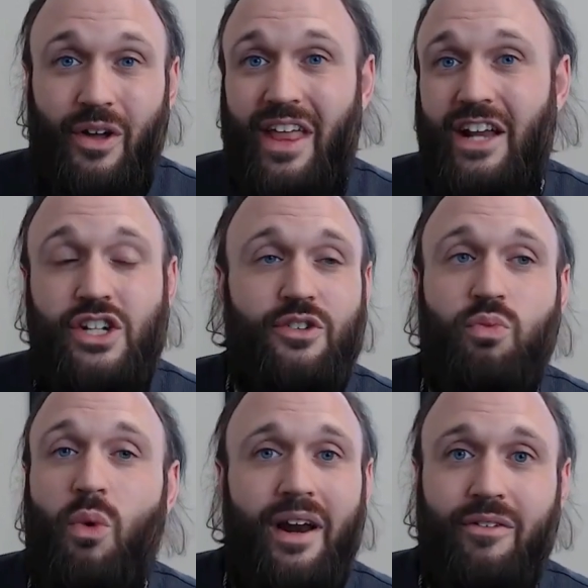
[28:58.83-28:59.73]
you know, and that's
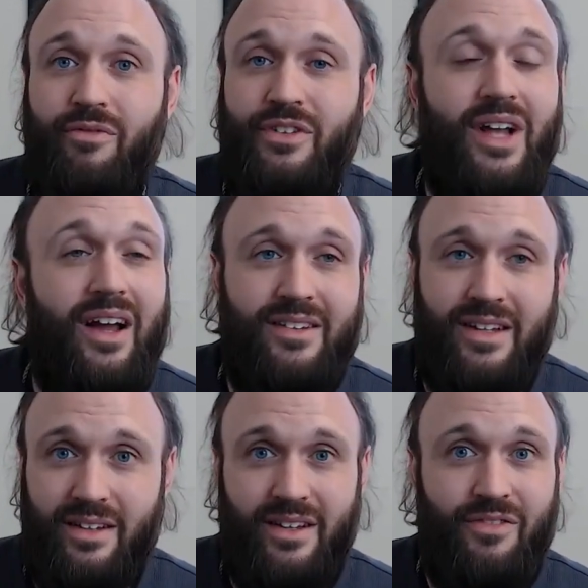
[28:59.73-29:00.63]
just one of
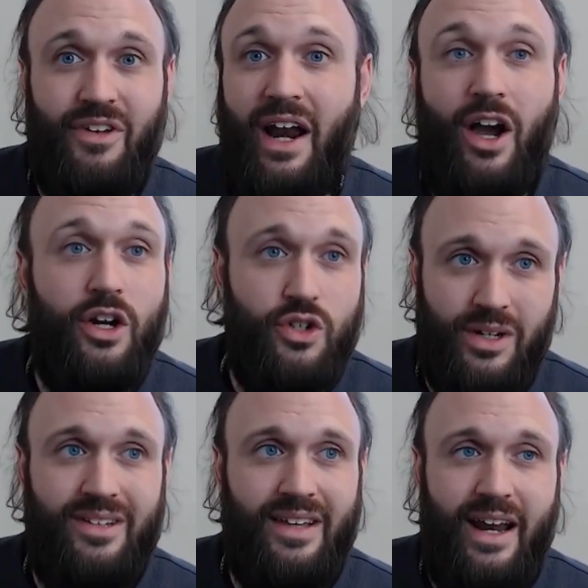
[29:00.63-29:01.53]
dozens, if not
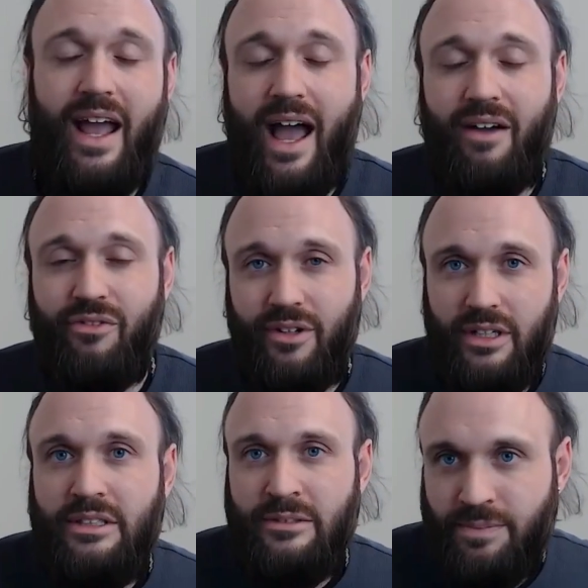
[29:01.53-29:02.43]
hundreds, that I have.